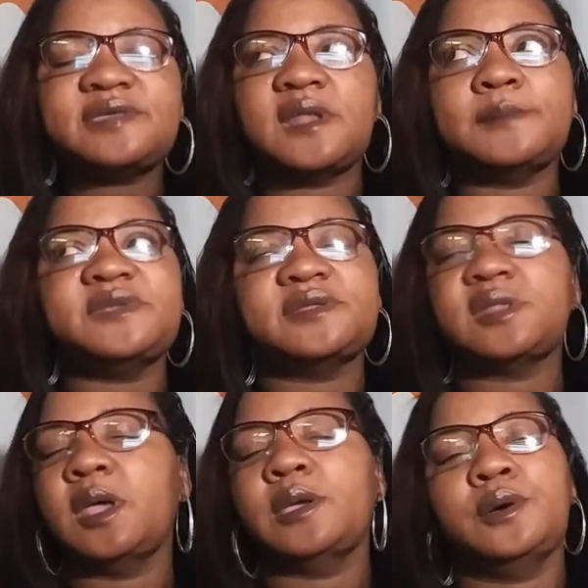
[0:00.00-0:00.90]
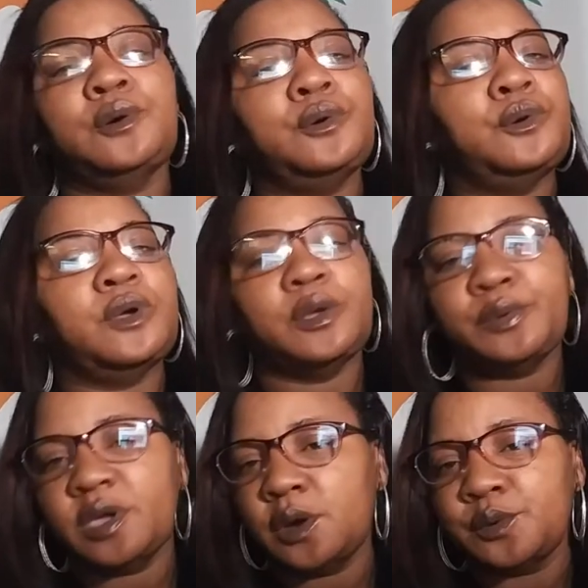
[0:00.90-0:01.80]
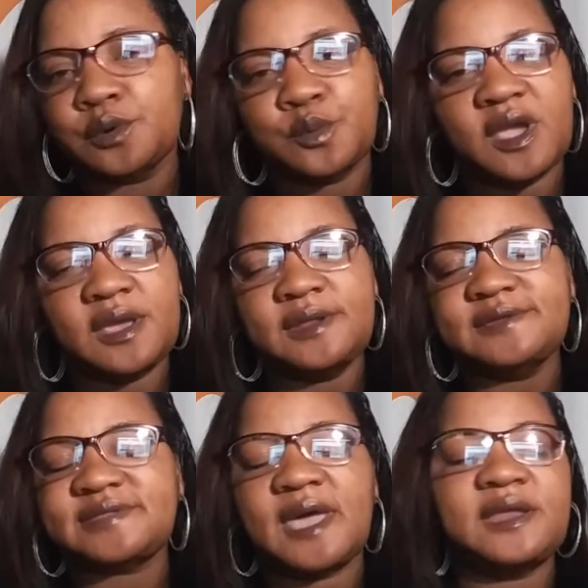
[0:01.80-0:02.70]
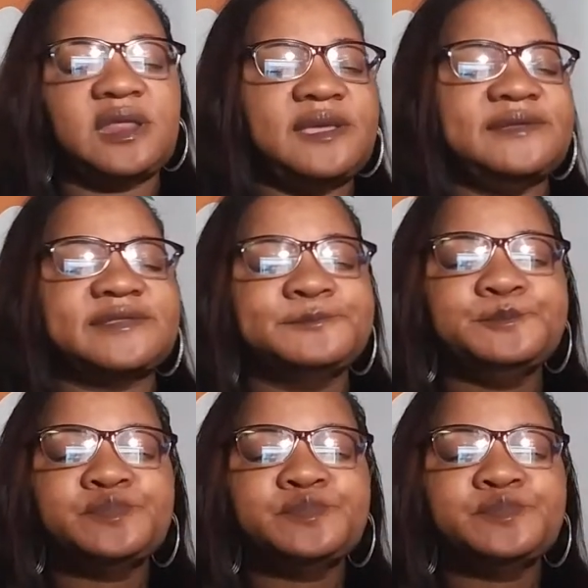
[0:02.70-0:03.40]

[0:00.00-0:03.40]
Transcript: And I'm just like, oh, here we go with Ray and his ideas.